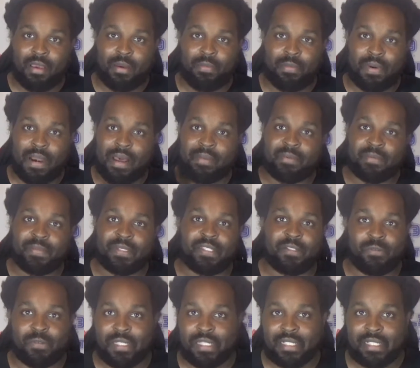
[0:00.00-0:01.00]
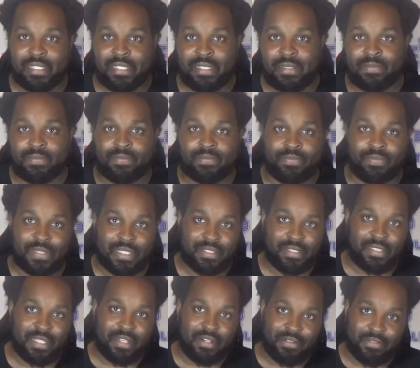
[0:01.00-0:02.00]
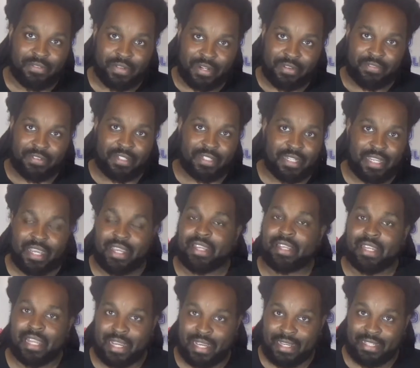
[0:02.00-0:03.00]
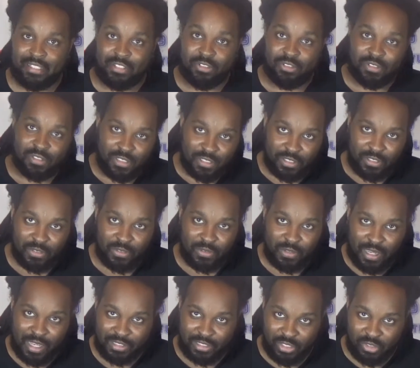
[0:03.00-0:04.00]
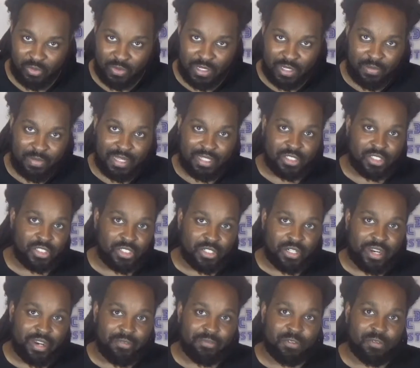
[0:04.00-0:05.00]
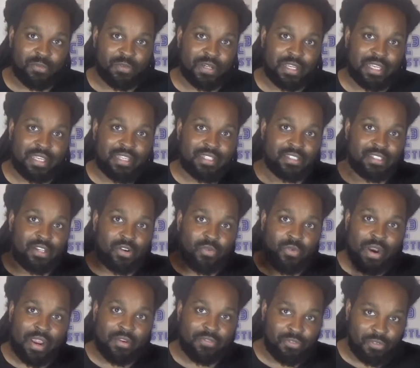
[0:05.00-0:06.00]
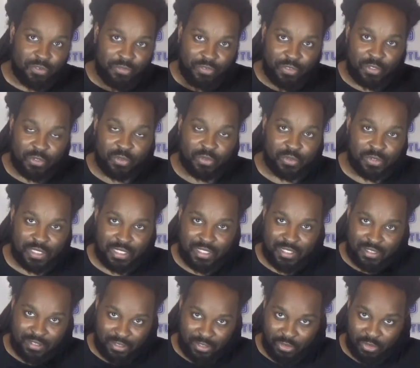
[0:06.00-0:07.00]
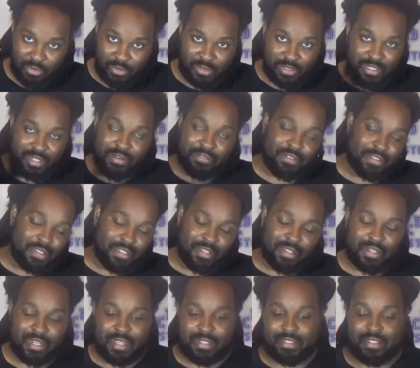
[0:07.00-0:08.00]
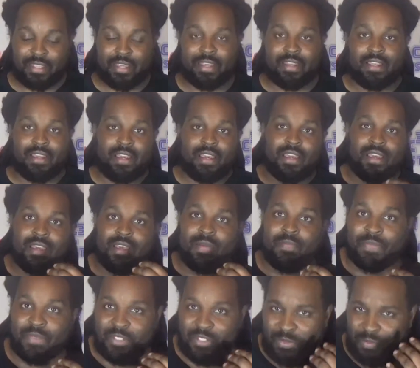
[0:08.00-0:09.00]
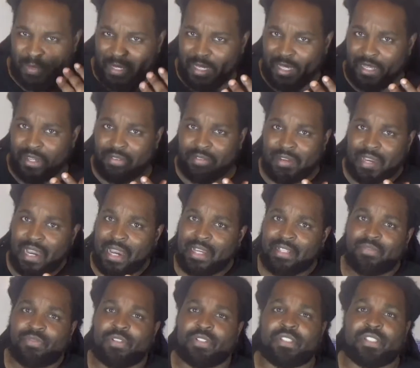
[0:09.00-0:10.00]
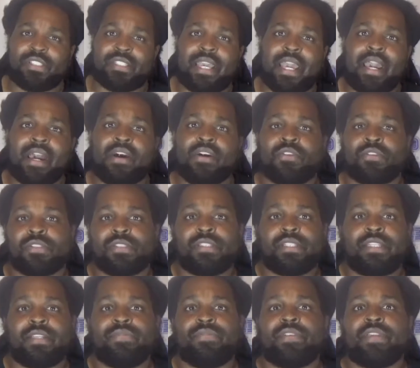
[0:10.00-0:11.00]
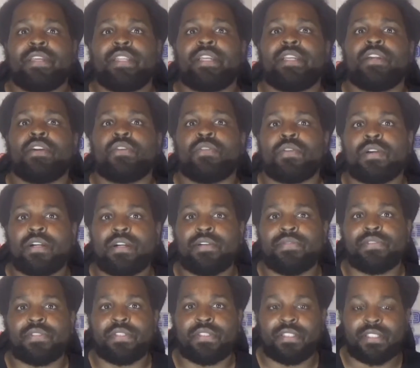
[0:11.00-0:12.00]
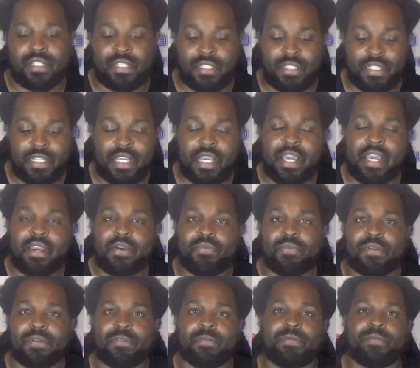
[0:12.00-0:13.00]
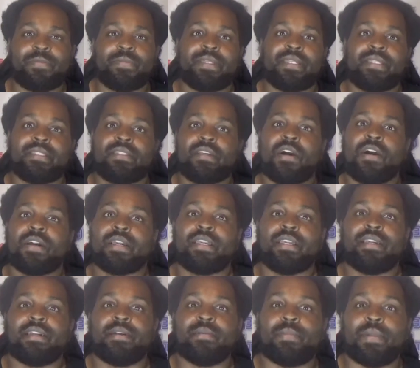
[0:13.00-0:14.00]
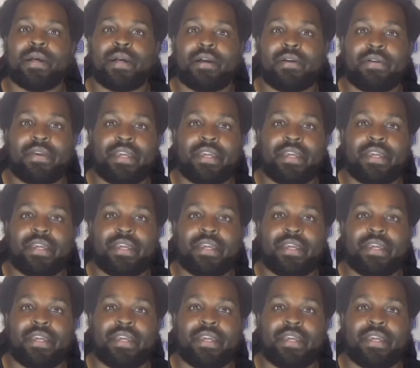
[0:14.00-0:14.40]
probably weekly instead of every day like I used to do. I just want to make sure everyone gets their rightful views and their dues and everything like that. Speaking of guys versus gals, the video of today will be talking about